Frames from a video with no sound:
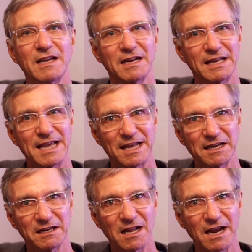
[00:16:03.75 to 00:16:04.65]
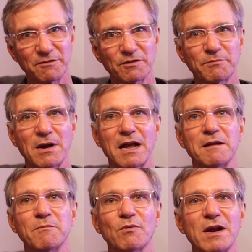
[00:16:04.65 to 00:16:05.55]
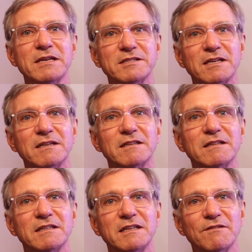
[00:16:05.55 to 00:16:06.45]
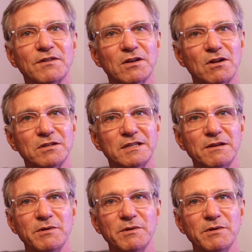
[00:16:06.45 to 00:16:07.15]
And again, in line with embracing the difficulty,